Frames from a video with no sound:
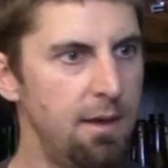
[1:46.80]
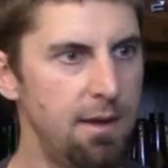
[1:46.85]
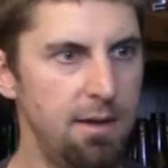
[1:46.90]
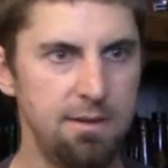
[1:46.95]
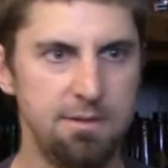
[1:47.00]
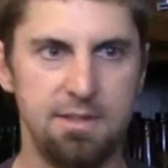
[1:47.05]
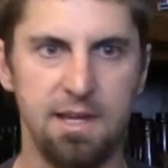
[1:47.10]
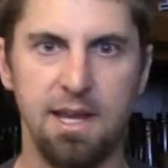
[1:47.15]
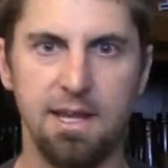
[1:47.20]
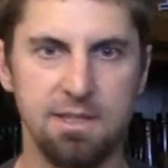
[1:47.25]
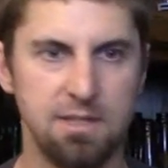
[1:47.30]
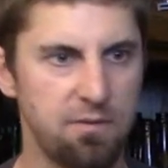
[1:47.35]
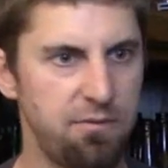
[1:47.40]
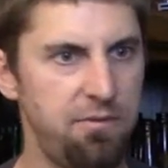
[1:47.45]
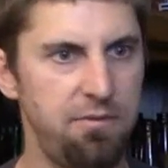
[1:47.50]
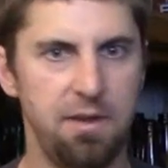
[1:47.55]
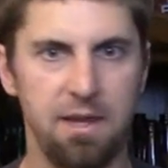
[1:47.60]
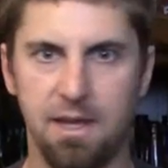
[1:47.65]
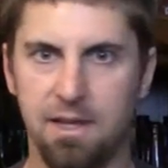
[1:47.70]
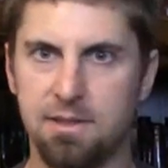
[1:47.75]
Dates,
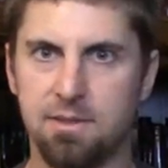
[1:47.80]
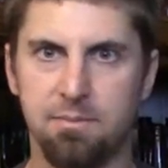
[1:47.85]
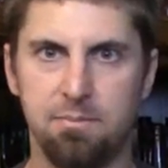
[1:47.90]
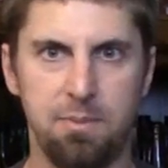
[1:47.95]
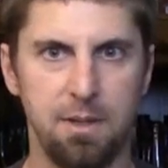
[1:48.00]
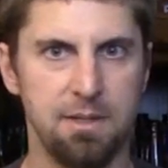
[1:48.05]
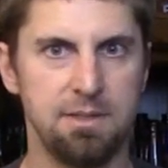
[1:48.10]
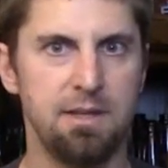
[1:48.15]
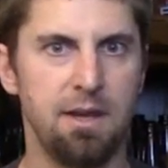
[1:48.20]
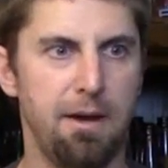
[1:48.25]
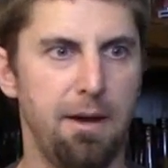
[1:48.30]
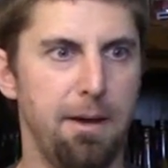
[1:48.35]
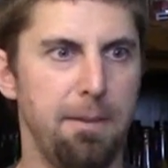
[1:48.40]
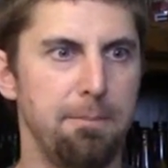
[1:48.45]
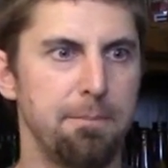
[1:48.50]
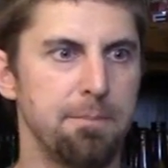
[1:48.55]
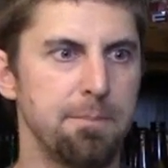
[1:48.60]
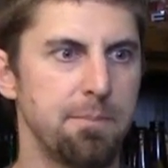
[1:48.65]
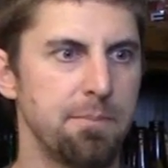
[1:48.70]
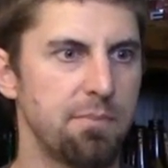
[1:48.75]
figs, big
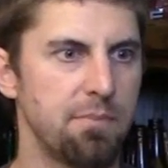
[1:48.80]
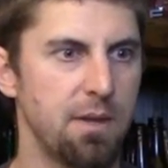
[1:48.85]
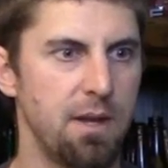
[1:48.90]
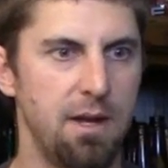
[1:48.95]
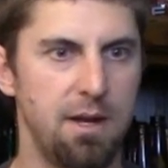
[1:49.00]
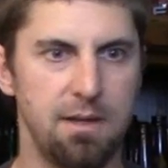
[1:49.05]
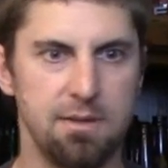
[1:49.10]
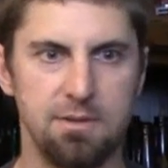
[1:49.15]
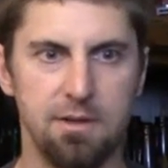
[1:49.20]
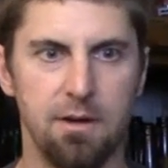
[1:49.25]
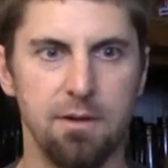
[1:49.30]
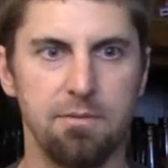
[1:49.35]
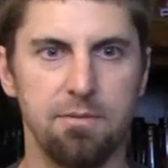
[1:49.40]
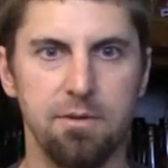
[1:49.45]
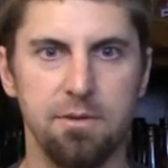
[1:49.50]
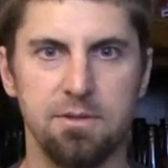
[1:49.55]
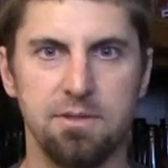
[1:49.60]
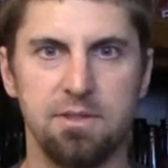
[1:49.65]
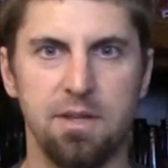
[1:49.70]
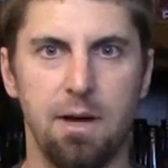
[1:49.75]
time. Dark
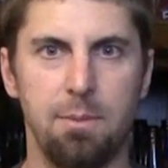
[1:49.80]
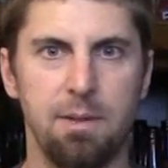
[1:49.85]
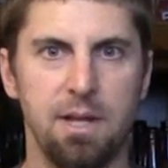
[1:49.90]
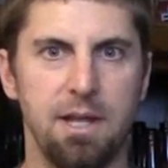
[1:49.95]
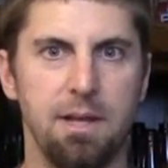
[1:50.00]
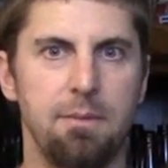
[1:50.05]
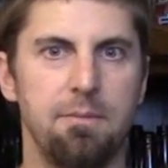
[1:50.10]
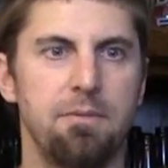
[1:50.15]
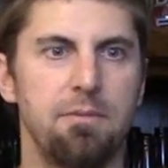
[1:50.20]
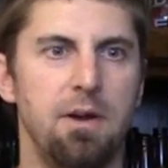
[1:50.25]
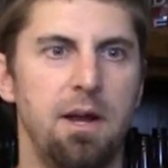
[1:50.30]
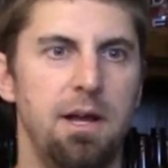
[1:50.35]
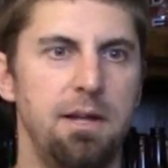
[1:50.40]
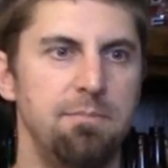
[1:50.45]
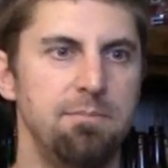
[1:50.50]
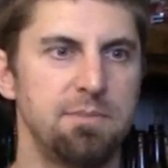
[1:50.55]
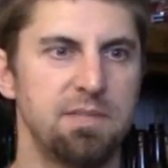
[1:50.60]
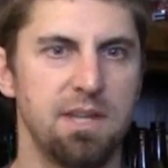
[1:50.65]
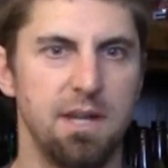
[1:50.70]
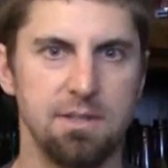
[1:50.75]
fruits dominate up
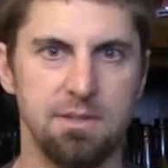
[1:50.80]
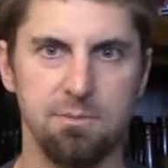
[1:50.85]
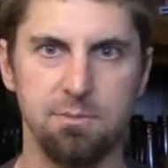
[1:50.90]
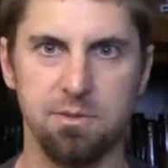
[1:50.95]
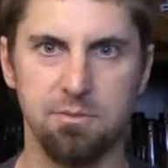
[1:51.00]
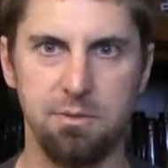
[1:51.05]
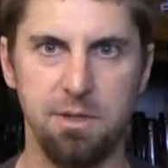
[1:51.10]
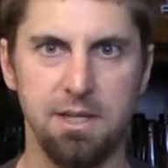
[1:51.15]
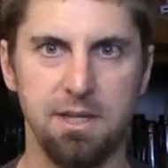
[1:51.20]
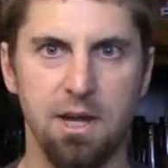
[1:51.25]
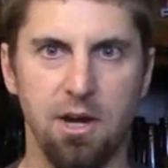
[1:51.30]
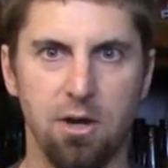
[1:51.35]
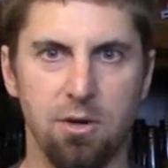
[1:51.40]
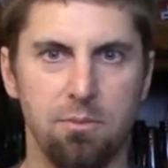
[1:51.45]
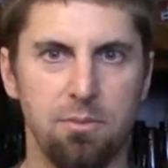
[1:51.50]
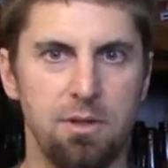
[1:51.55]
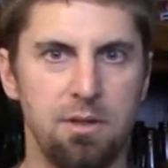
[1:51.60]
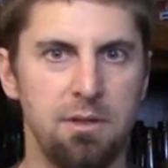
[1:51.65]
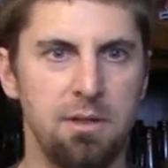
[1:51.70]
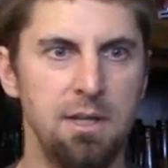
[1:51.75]
front. It's got some sweet
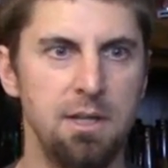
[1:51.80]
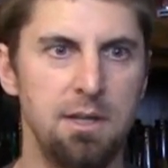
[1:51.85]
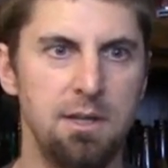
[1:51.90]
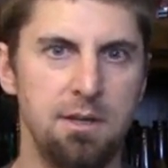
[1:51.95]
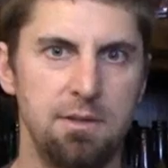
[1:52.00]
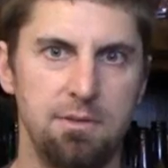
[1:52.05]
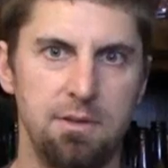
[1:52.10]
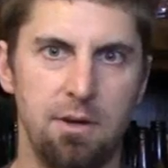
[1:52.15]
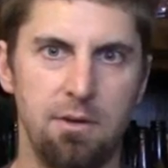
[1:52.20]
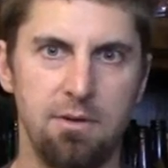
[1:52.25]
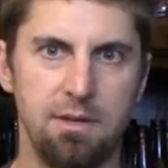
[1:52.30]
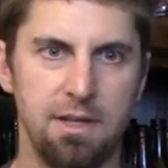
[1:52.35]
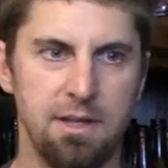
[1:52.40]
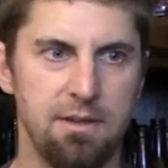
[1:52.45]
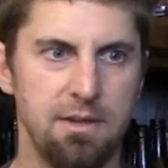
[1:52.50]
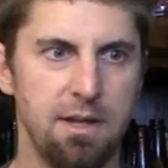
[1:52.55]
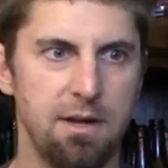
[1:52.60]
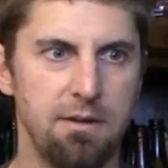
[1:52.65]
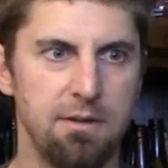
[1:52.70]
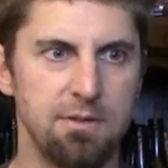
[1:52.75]
caramel note
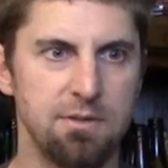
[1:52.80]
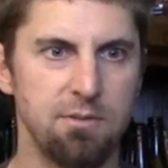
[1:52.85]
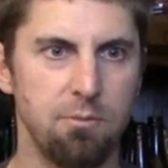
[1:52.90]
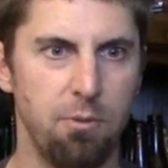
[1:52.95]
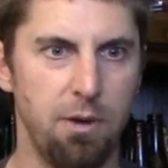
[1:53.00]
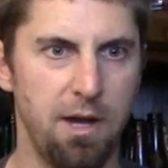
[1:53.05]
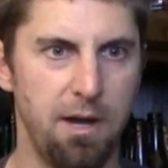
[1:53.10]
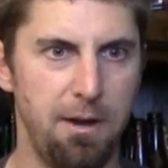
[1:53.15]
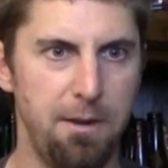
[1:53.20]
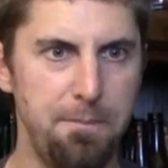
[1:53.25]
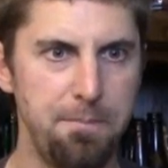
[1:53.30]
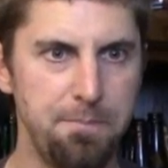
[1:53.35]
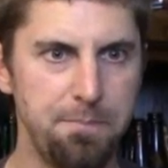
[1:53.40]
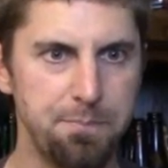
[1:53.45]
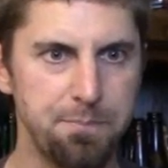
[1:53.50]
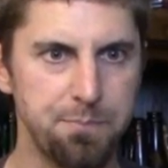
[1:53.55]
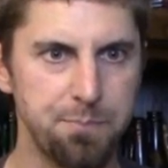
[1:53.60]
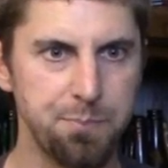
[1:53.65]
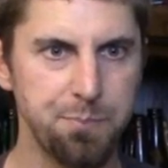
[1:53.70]
in there as well.